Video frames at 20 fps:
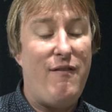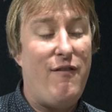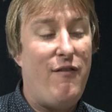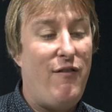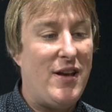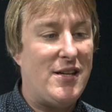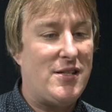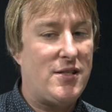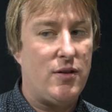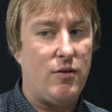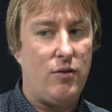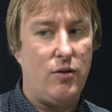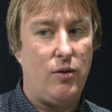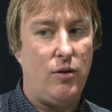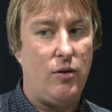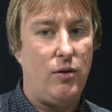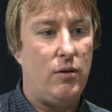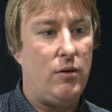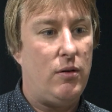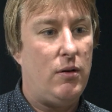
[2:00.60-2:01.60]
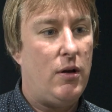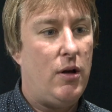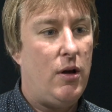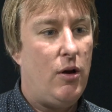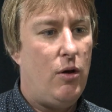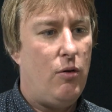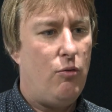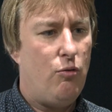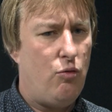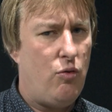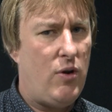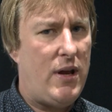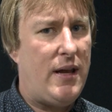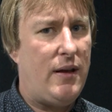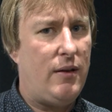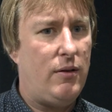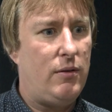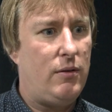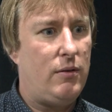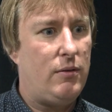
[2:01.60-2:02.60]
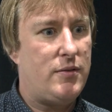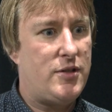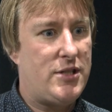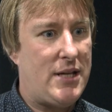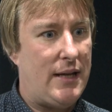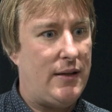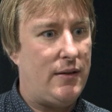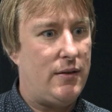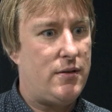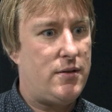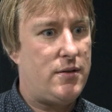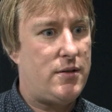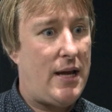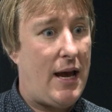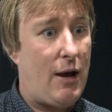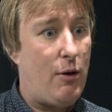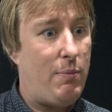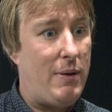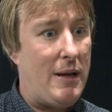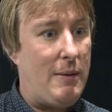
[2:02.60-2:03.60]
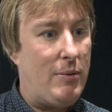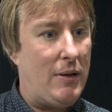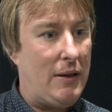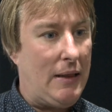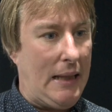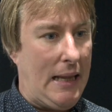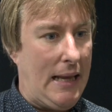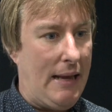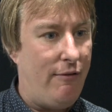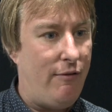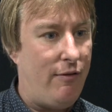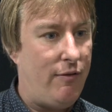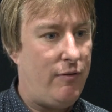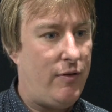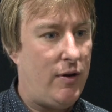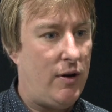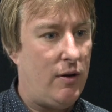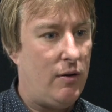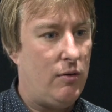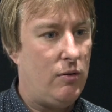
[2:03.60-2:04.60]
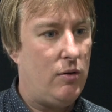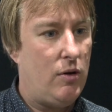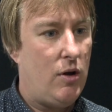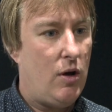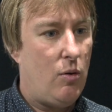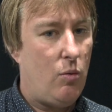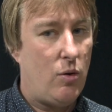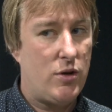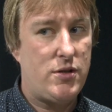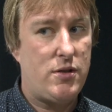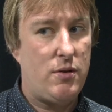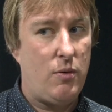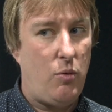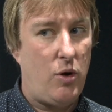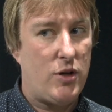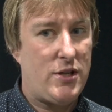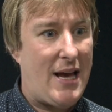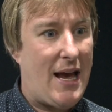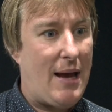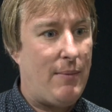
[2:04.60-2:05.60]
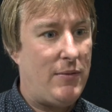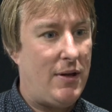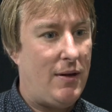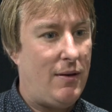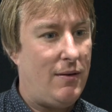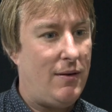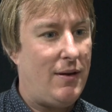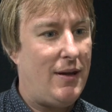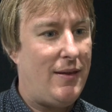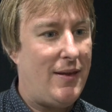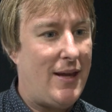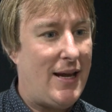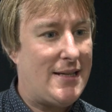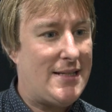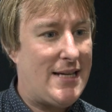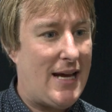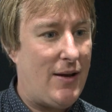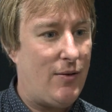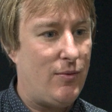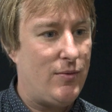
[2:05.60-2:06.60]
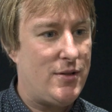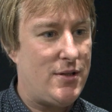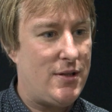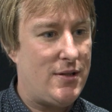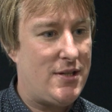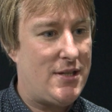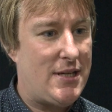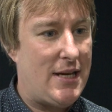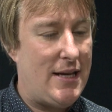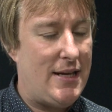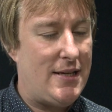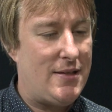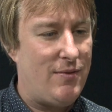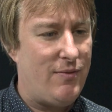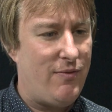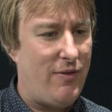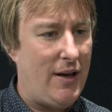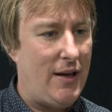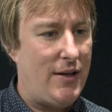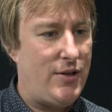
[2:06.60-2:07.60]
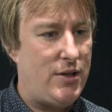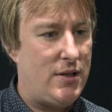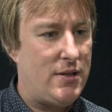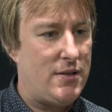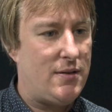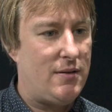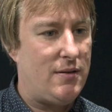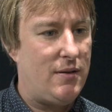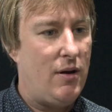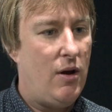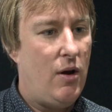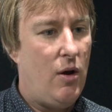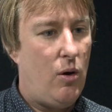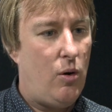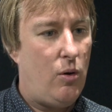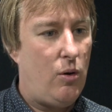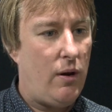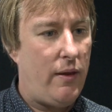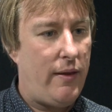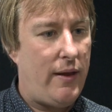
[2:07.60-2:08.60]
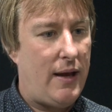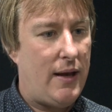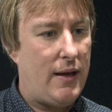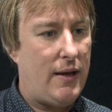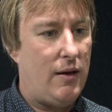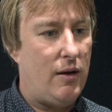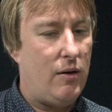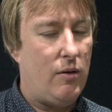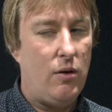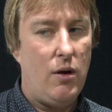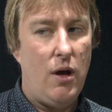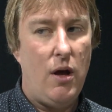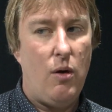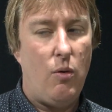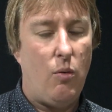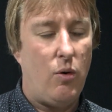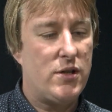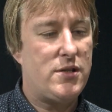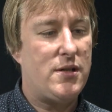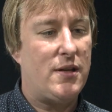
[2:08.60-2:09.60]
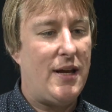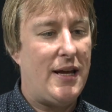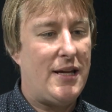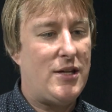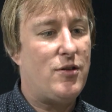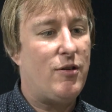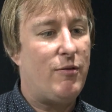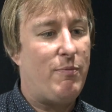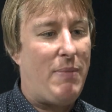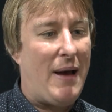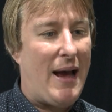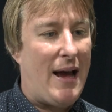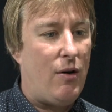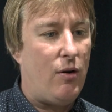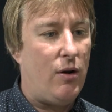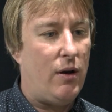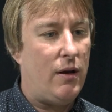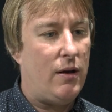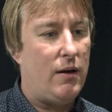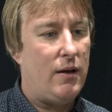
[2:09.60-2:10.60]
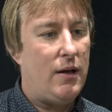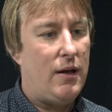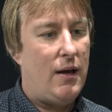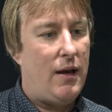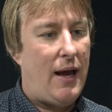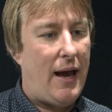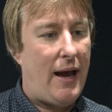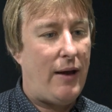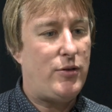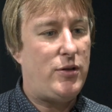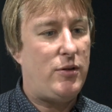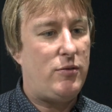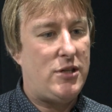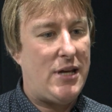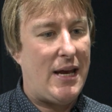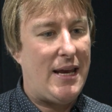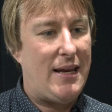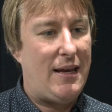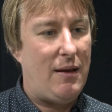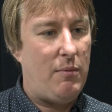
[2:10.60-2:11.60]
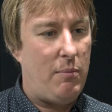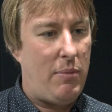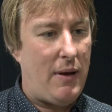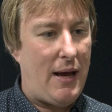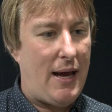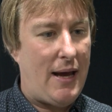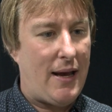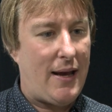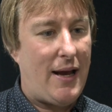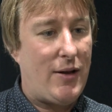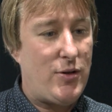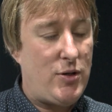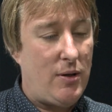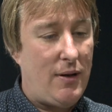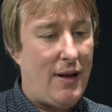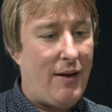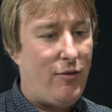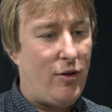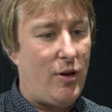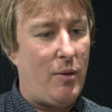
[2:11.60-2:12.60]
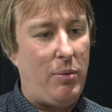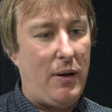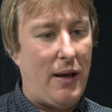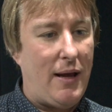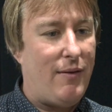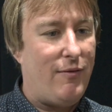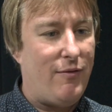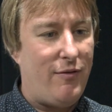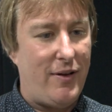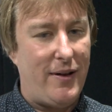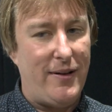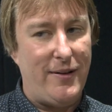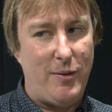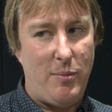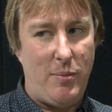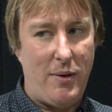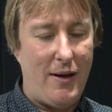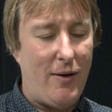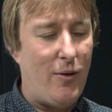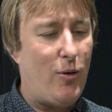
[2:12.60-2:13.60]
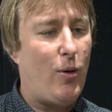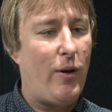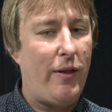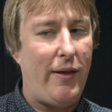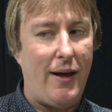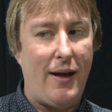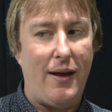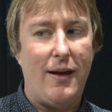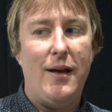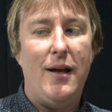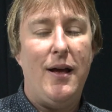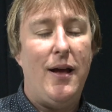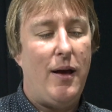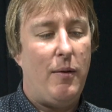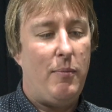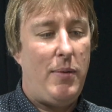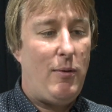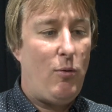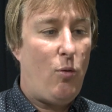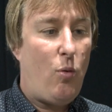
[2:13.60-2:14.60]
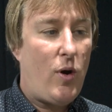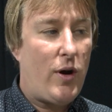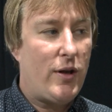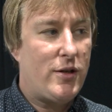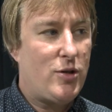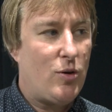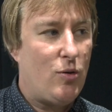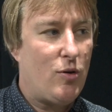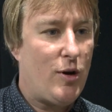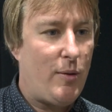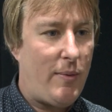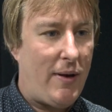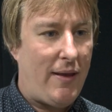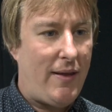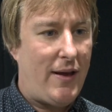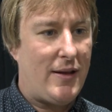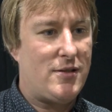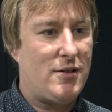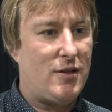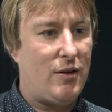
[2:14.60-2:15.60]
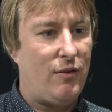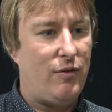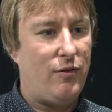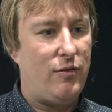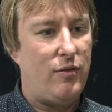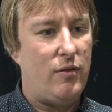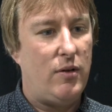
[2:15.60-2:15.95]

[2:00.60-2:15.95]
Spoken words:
visceral, real sense, how people live, you know, what's happening in their towns and cities and villages, and all of that, you know, what's the nature of power? How do you take it back? How do you level the playing field a bit? All of that. People want to talk about that stuff.